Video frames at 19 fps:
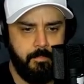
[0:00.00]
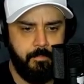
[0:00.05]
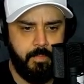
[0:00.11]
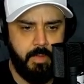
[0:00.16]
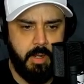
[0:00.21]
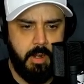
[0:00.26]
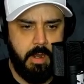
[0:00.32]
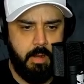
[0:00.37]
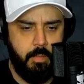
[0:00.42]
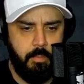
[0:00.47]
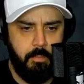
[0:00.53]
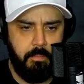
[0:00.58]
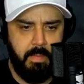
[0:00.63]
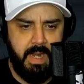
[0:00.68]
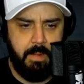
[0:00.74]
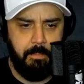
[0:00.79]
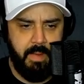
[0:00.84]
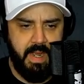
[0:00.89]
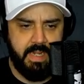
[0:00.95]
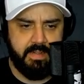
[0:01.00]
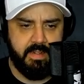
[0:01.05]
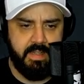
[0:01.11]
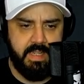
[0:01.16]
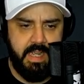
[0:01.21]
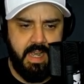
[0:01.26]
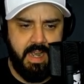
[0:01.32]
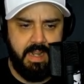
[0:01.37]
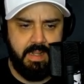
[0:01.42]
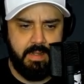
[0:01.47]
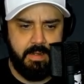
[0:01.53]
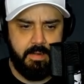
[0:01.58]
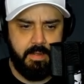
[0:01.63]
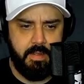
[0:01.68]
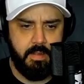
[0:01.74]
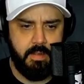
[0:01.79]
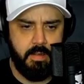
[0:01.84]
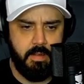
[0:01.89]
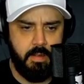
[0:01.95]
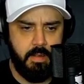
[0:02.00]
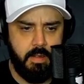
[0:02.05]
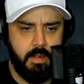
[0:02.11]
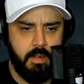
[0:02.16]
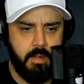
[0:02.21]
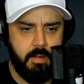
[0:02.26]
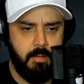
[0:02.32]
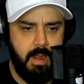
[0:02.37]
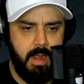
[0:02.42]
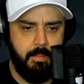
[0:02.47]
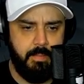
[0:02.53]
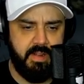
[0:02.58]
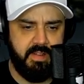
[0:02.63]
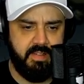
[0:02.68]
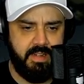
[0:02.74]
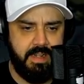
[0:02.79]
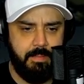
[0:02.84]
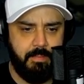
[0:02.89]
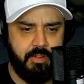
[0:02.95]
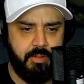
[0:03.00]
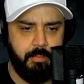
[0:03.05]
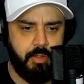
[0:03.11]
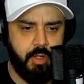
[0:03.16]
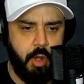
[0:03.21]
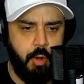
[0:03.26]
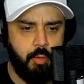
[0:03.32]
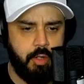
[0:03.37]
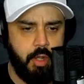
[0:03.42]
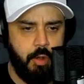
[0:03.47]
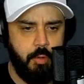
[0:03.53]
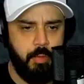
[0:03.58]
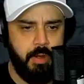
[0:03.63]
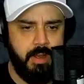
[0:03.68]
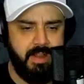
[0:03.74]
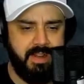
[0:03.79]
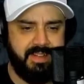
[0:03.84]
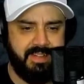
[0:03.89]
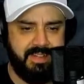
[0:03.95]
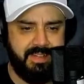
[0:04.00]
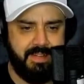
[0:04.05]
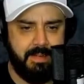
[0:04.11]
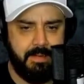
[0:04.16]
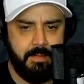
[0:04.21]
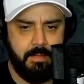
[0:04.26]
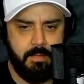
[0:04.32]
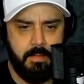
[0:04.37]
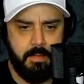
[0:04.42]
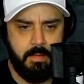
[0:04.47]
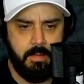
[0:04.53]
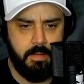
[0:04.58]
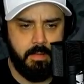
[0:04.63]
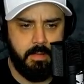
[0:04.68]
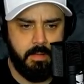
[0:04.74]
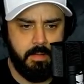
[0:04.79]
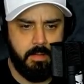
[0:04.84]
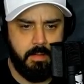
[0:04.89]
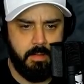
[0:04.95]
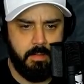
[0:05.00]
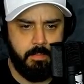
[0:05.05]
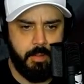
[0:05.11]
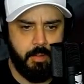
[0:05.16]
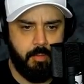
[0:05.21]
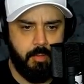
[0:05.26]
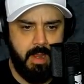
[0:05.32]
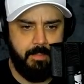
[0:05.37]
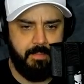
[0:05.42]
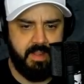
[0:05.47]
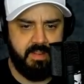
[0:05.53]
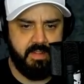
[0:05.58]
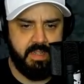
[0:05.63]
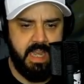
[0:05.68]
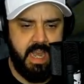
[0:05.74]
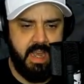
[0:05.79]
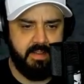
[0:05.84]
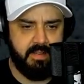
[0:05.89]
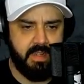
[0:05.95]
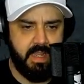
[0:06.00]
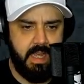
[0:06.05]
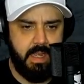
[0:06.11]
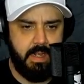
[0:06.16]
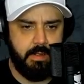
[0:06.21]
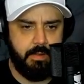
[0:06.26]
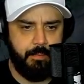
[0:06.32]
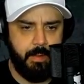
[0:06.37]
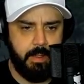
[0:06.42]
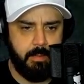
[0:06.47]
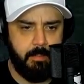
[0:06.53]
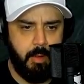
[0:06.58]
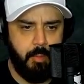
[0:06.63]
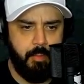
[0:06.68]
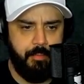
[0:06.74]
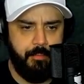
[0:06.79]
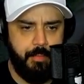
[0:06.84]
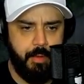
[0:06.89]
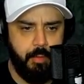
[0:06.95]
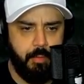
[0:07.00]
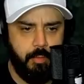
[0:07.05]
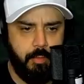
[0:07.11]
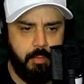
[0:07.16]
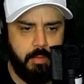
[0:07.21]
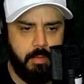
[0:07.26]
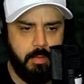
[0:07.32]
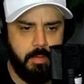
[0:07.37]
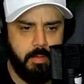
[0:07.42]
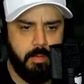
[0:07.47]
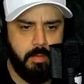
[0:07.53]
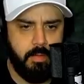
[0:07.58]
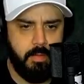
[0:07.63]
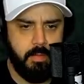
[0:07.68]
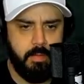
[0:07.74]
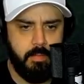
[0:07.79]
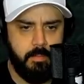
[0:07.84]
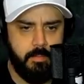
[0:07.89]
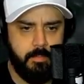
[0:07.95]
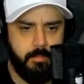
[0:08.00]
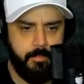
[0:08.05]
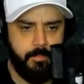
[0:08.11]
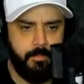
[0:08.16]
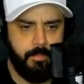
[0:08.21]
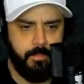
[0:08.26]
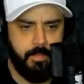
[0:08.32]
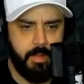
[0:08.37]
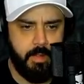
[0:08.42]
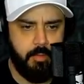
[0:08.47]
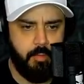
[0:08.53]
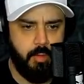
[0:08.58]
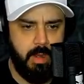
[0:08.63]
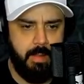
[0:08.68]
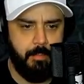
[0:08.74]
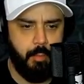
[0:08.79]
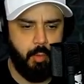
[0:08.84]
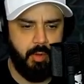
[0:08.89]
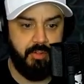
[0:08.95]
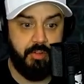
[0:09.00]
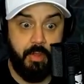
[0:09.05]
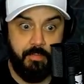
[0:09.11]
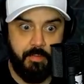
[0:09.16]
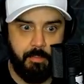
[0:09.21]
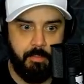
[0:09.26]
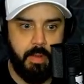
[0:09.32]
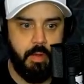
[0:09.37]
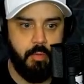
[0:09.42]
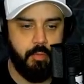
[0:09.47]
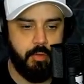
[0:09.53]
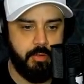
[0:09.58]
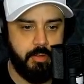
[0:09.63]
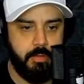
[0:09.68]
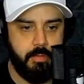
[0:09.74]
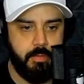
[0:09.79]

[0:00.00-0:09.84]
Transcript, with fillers: All right, made it back to the island. Grab and snip some cocoa nuts. I'm gonna grab these gas cans, fill them up with fuel. Grab the ones off the boat.